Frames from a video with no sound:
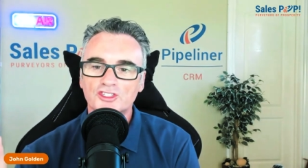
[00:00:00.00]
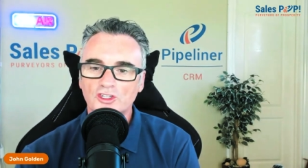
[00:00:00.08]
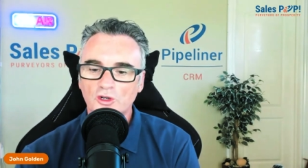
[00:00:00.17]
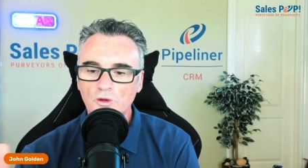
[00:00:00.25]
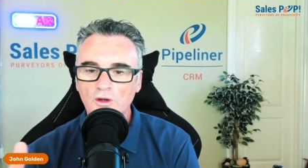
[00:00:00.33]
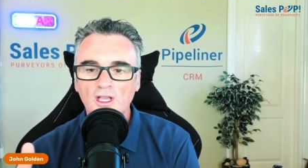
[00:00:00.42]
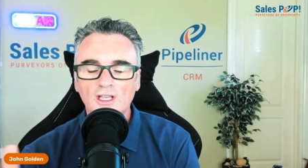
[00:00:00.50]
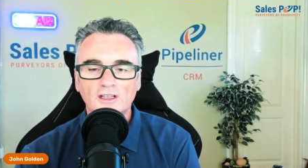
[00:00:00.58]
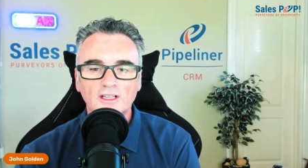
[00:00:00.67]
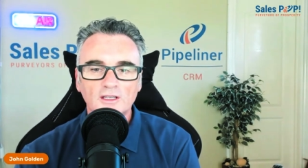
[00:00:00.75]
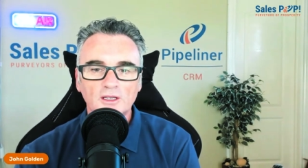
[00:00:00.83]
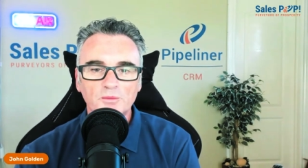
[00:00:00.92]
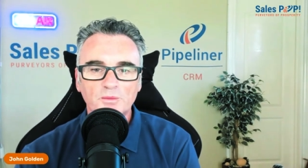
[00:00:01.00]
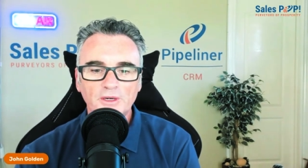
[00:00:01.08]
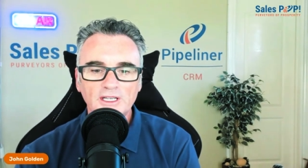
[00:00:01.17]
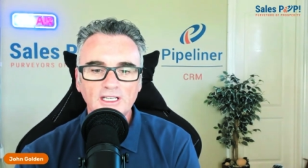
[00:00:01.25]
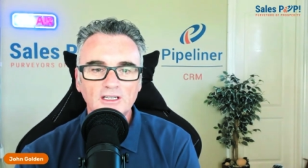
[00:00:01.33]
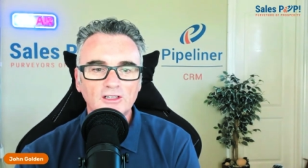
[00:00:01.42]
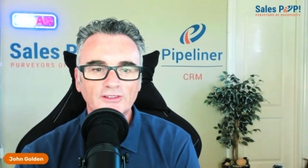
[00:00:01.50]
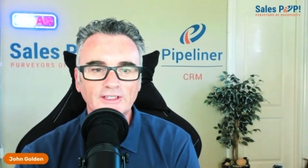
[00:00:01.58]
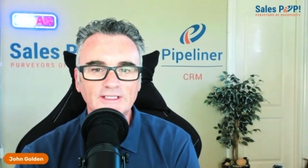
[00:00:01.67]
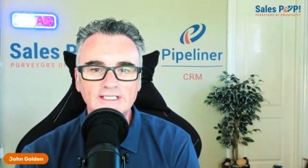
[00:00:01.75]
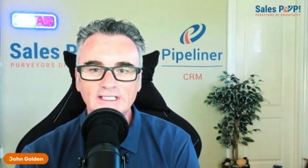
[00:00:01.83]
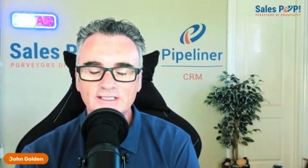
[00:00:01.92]
so bringing
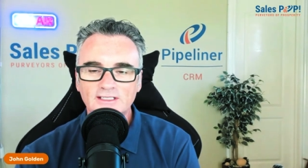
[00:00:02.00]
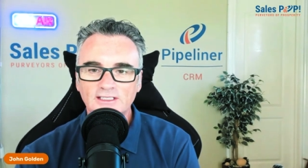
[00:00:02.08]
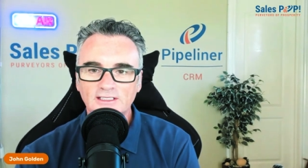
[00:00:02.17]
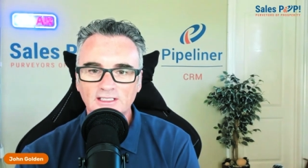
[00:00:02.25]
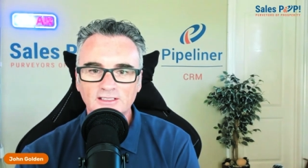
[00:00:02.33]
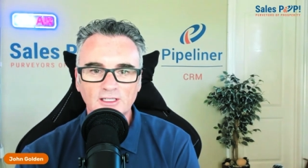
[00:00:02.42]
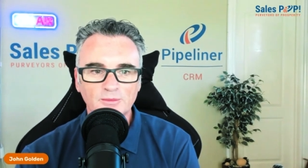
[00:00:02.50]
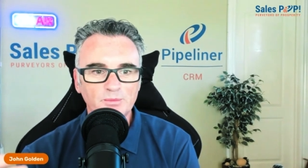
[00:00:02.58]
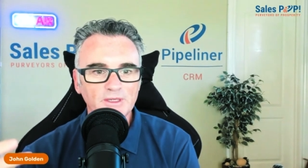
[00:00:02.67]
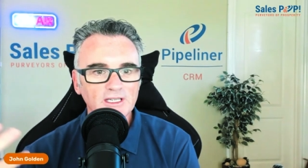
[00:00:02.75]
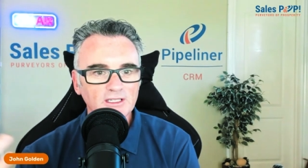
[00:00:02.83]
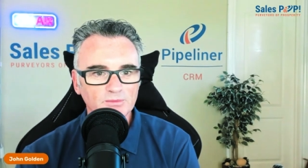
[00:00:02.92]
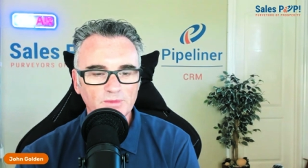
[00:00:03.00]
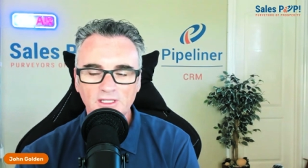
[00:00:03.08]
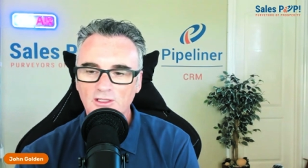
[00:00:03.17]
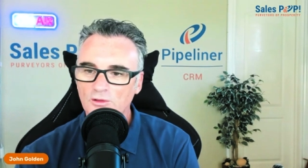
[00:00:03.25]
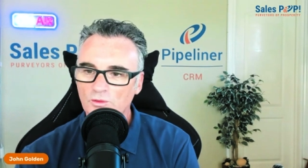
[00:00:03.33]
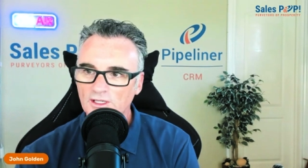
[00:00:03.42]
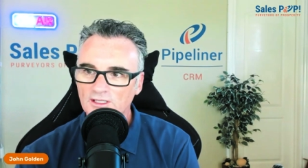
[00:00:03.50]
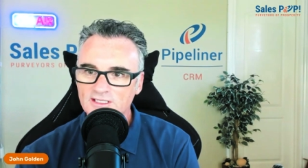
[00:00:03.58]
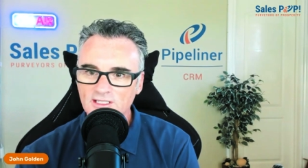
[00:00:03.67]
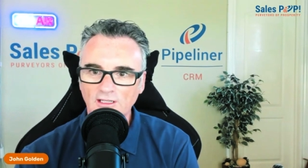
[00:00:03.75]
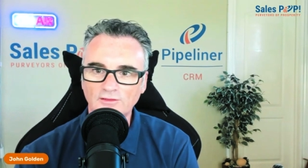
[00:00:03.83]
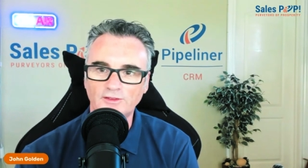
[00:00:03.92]
authenticity and, and being being your real
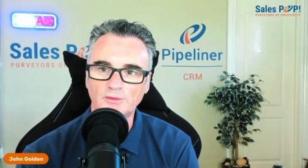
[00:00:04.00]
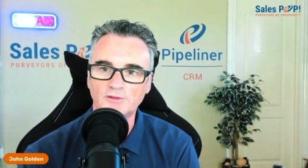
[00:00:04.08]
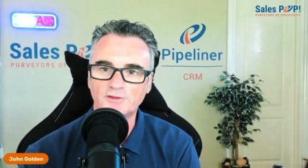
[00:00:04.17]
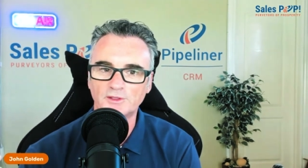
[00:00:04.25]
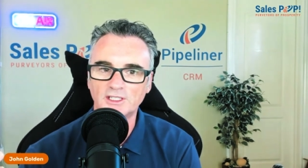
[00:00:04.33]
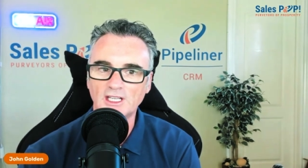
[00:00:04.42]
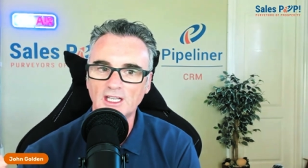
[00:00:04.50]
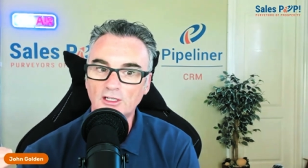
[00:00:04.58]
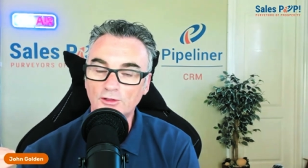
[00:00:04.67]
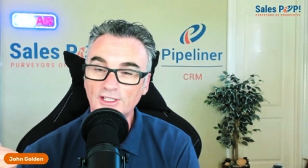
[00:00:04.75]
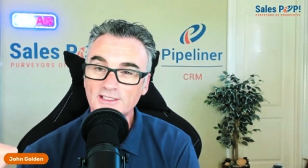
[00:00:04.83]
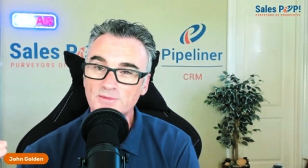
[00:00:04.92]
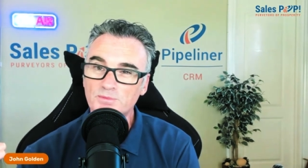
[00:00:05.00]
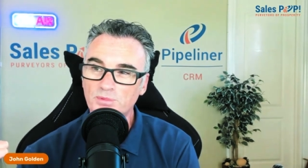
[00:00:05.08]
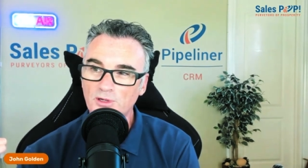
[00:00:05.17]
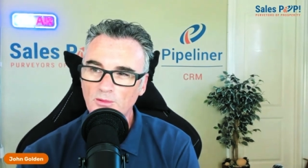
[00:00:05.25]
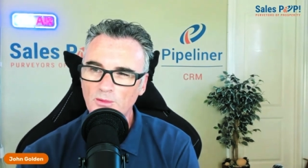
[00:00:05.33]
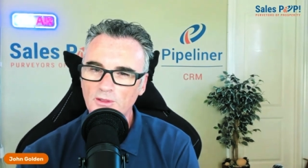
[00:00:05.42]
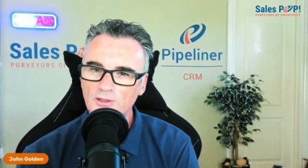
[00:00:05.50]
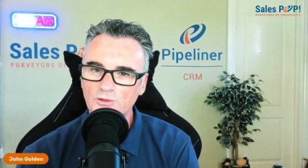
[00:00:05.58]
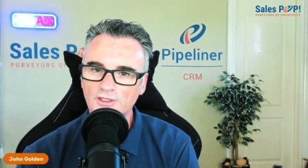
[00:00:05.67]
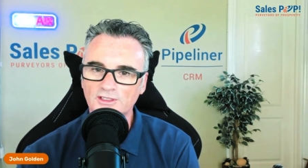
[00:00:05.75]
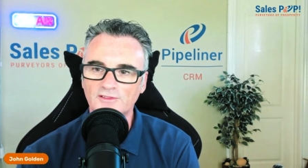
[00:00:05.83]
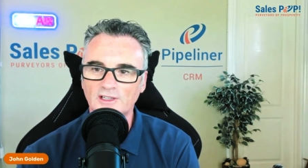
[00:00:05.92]
self i mean from the get-go that's probably
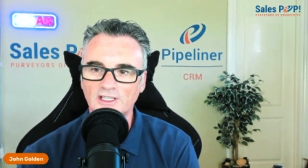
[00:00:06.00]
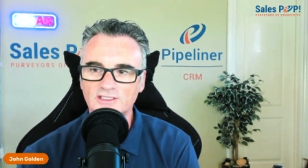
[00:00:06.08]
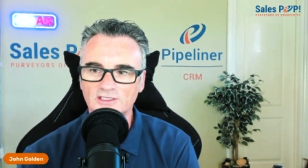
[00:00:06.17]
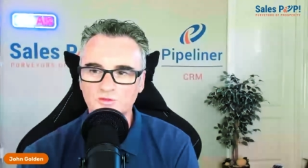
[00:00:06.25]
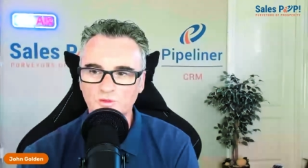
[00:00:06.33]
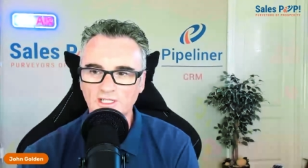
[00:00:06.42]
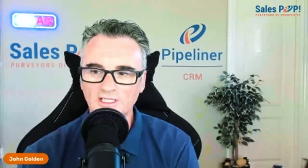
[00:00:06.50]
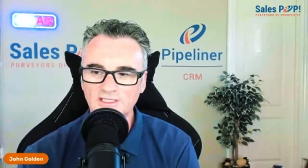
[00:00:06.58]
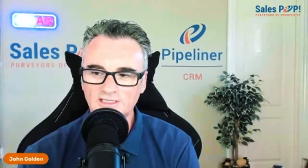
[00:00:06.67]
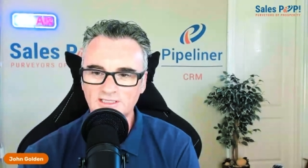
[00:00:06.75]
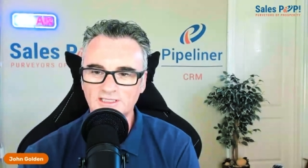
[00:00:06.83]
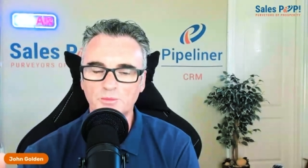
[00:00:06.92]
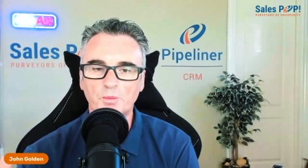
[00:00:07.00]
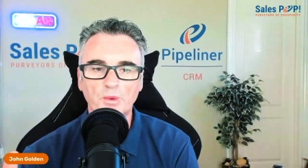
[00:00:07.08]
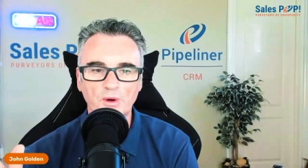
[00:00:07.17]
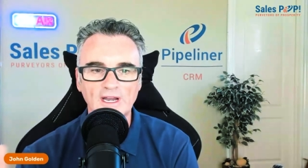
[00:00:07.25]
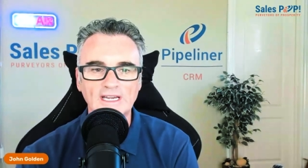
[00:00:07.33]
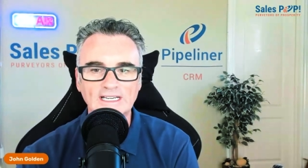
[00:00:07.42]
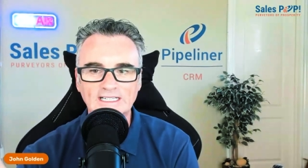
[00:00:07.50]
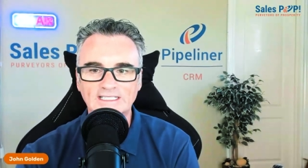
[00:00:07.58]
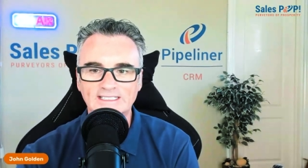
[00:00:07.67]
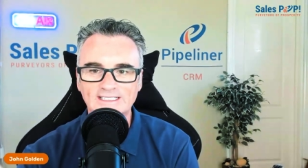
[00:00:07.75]
one of the fastest ways to break